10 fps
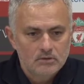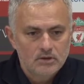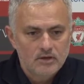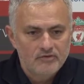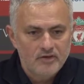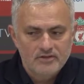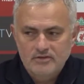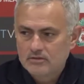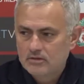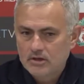They are
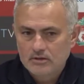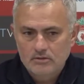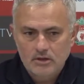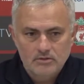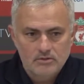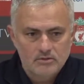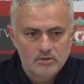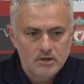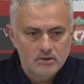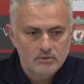fast, they are intense,
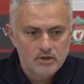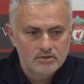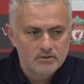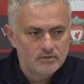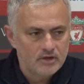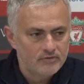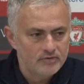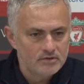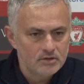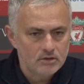they are aggressive, they are
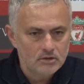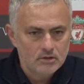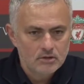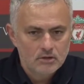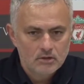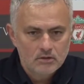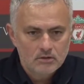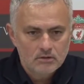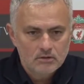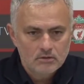physical,
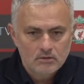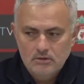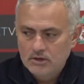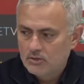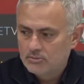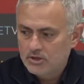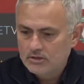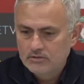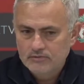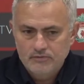they are
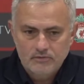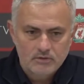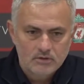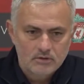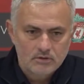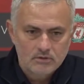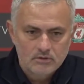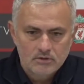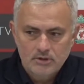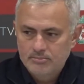objective.
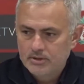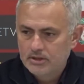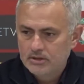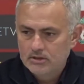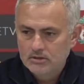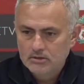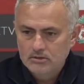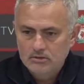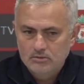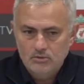They play
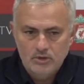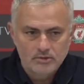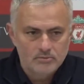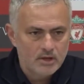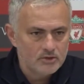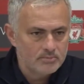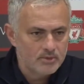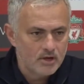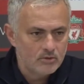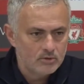200 miles
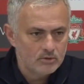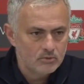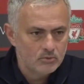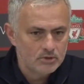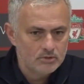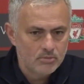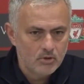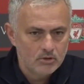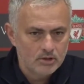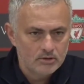per hour with the
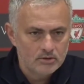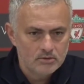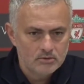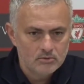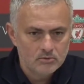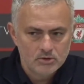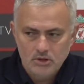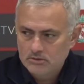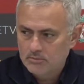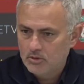ball and
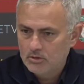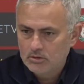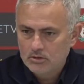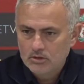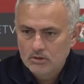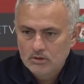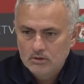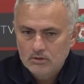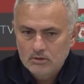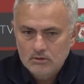without the ball.
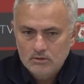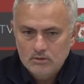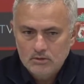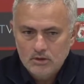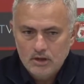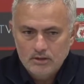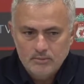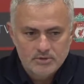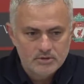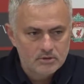I
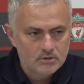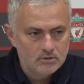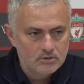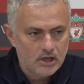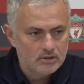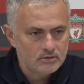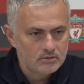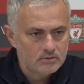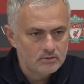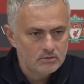am still tired
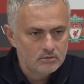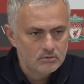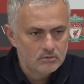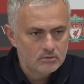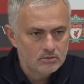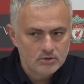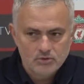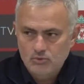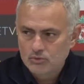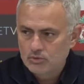
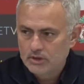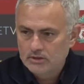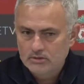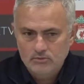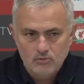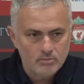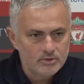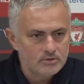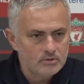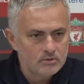just to look at
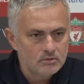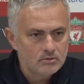Robertson.